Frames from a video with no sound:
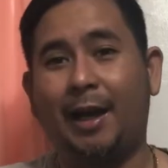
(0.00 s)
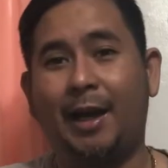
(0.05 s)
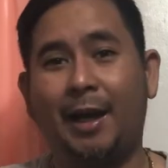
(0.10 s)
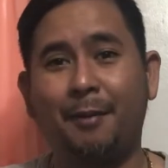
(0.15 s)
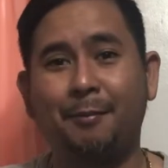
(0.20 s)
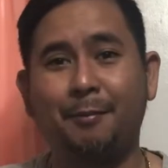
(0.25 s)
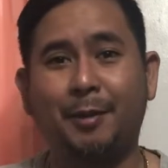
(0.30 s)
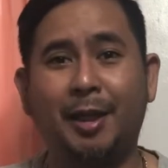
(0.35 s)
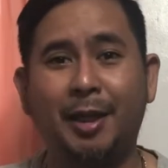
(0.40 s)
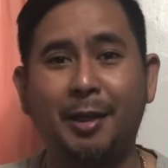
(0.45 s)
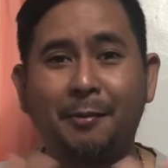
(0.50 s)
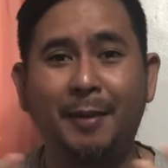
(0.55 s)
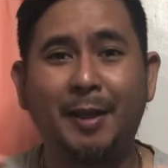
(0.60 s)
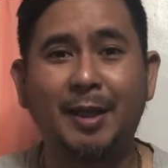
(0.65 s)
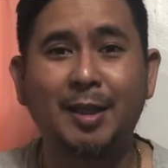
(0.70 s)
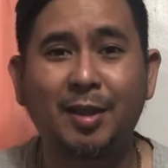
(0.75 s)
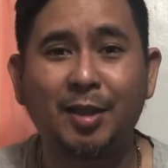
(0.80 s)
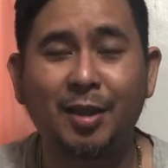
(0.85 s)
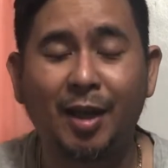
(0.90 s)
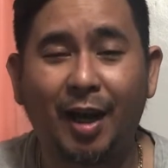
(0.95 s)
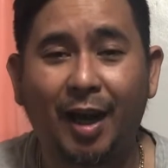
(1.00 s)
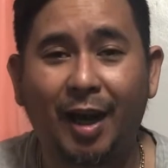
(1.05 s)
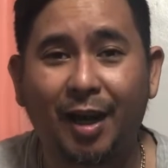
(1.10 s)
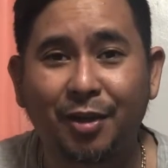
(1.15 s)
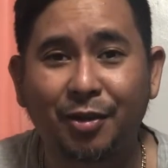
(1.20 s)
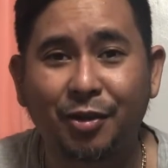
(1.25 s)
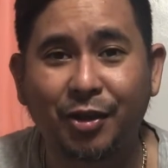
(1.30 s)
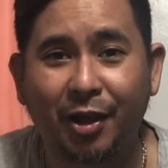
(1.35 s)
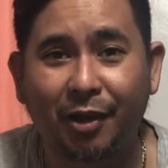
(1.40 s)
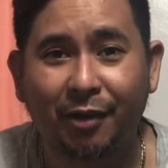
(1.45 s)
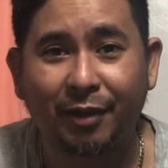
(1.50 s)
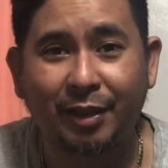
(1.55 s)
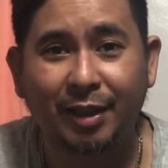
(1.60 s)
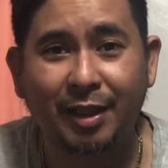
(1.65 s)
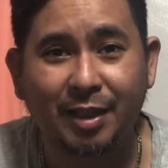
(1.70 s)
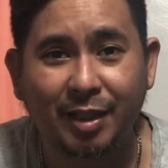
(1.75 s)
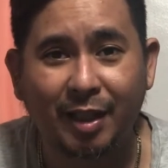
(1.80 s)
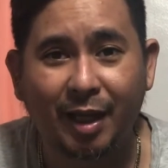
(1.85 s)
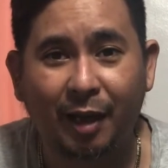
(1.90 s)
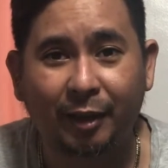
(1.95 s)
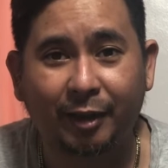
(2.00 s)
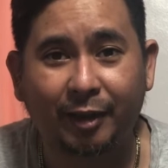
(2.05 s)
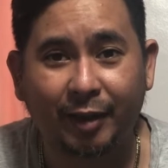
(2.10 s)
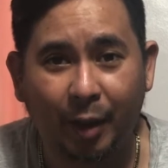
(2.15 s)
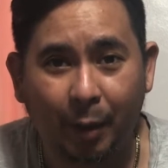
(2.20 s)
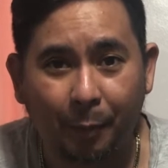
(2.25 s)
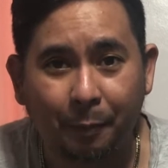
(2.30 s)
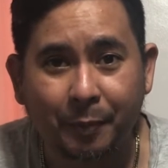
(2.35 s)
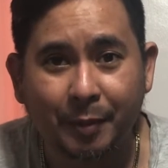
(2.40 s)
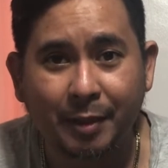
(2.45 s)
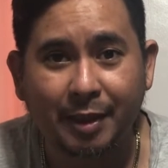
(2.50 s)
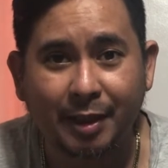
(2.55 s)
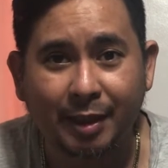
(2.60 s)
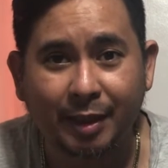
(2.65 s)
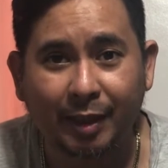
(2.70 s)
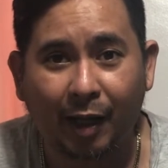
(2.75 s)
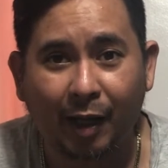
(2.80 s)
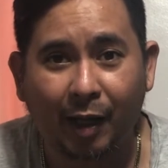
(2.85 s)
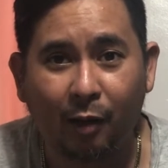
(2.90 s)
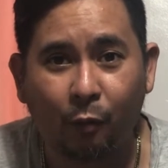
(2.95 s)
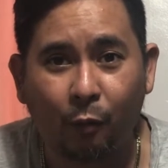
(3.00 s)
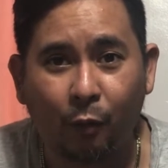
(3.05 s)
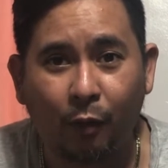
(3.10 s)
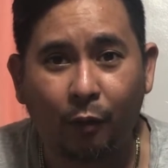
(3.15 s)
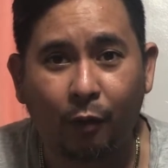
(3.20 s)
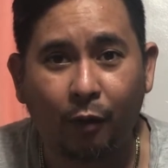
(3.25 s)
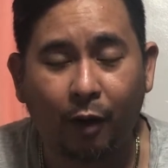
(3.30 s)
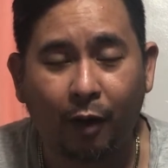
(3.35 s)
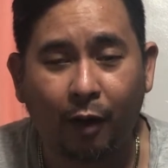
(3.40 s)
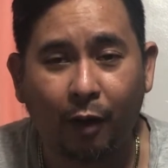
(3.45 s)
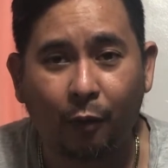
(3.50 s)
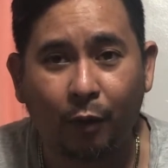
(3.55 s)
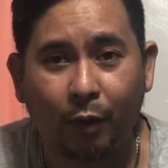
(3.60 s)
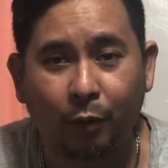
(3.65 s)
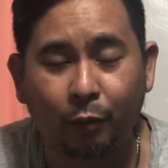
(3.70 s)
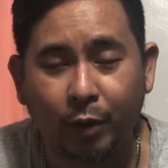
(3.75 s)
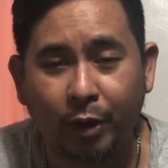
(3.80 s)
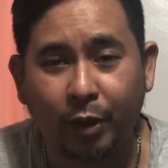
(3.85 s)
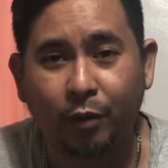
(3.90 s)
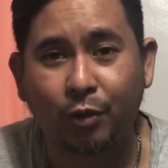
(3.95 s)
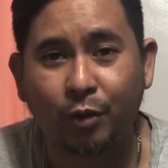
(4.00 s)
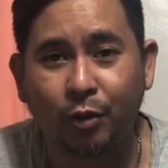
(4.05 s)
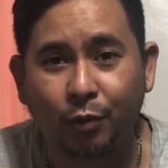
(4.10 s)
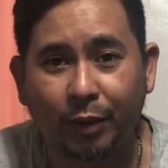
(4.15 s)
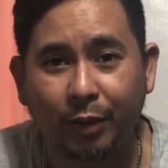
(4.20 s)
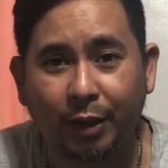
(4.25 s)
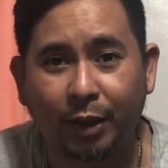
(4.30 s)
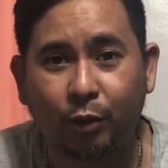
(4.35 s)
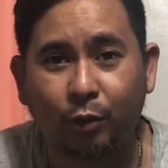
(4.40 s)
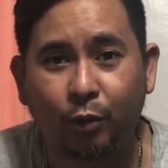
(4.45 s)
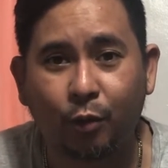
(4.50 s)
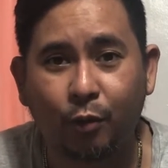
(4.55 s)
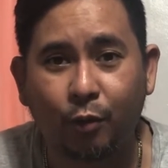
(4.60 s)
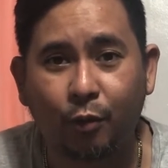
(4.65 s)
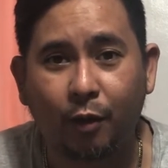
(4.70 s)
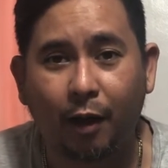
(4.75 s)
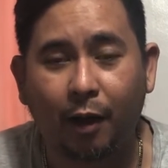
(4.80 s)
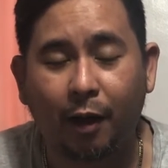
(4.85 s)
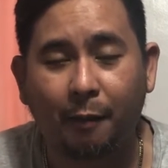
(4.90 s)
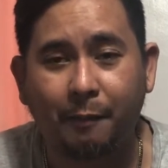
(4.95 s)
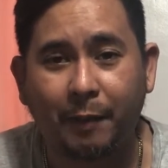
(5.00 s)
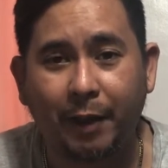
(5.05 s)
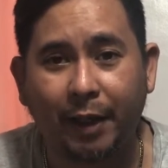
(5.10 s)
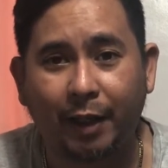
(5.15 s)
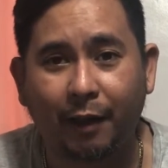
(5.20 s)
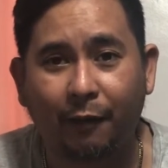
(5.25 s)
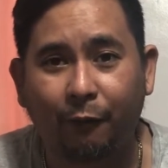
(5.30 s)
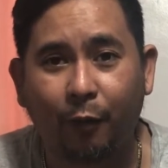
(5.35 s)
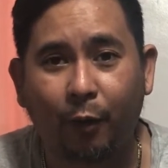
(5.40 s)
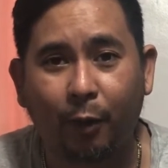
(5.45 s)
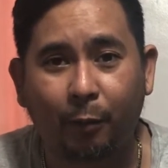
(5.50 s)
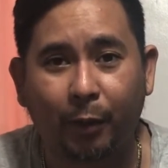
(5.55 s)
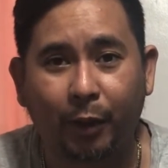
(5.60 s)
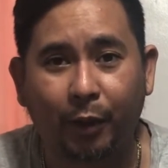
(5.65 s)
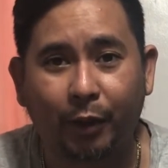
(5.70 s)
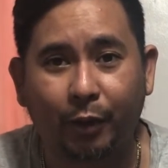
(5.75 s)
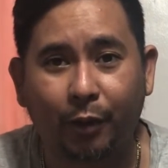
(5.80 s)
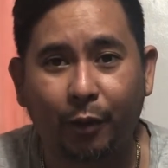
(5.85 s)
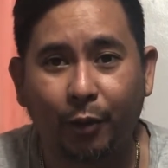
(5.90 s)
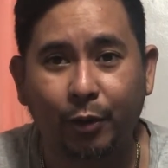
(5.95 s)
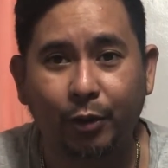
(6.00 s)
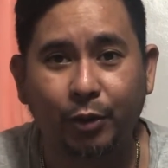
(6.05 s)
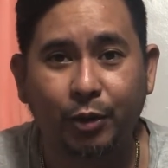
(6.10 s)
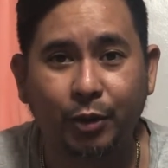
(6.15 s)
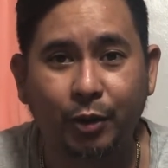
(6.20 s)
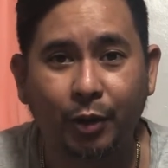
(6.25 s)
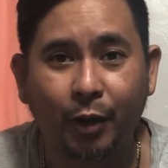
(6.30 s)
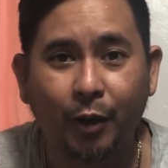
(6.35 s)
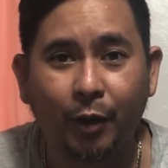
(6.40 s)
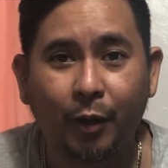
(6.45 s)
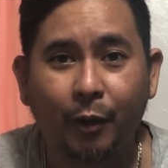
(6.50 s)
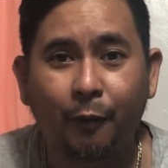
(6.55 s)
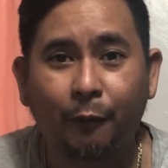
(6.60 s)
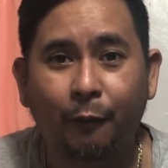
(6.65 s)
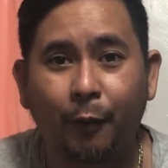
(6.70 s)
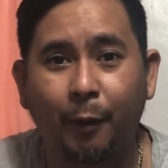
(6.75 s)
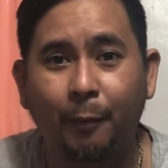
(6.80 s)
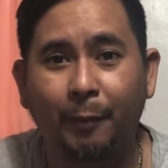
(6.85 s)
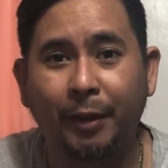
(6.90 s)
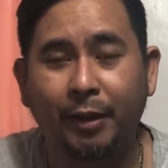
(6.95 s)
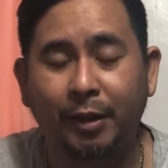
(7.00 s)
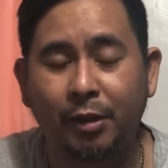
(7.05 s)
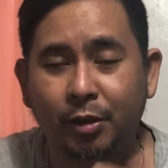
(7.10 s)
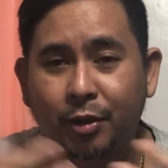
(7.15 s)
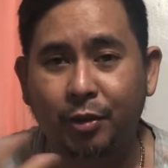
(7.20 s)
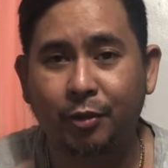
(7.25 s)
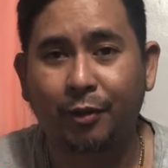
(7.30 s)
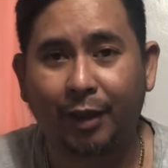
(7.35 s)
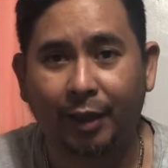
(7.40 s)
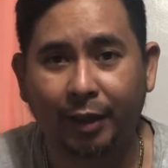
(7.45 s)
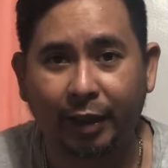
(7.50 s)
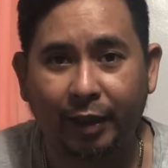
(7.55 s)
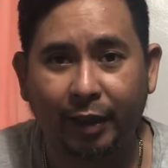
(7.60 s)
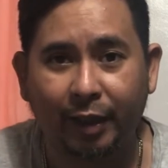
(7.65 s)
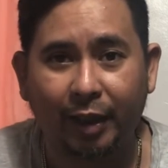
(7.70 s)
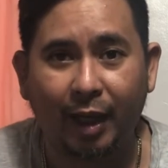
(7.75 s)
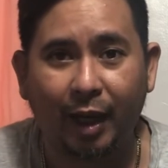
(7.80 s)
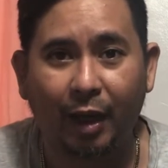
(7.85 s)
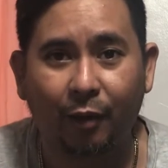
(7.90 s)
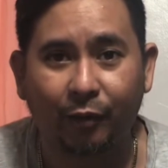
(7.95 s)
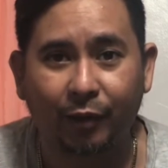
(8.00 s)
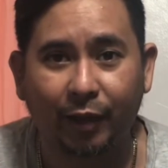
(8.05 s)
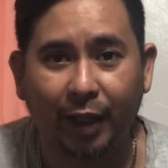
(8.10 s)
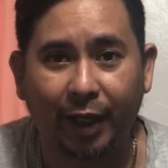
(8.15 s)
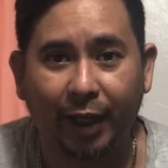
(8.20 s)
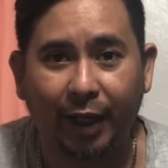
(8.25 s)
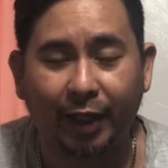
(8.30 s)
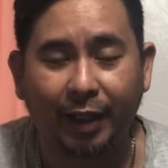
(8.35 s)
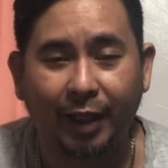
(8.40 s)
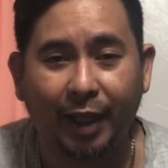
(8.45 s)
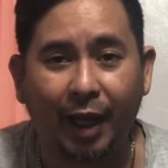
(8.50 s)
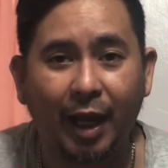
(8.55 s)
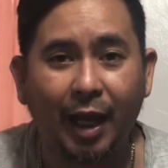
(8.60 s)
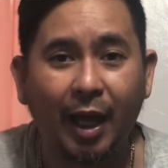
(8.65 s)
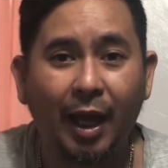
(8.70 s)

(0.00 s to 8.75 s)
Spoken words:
I'm gonna be sharing these tips, what we usually do, being a former coach from an Australian account, and